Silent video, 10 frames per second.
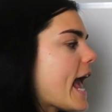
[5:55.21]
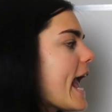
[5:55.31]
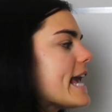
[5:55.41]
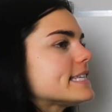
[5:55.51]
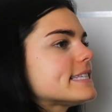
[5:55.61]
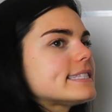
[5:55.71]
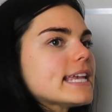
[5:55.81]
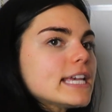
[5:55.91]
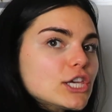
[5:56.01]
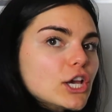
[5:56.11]
a
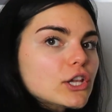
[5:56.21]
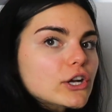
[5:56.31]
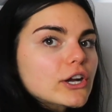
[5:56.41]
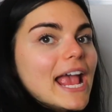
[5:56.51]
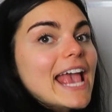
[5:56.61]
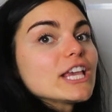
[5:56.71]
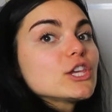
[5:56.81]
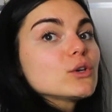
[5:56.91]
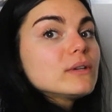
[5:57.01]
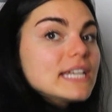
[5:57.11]
singular, a
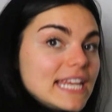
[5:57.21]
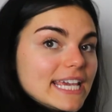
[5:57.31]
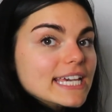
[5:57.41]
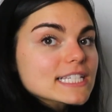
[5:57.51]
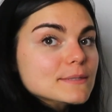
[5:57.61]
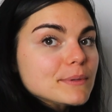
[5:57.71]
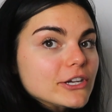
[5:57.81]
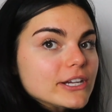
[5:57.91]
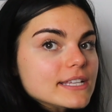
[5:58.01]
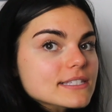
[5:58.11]
unique
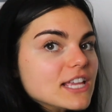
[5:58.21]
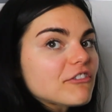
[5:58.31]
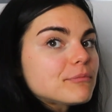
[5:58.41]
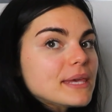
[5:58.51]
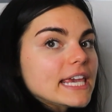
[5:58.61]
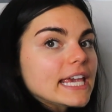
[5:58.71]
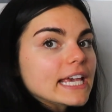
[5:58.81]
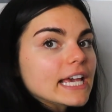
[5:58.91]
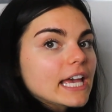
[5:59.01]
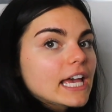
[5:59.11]
experience of
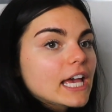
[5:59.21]
being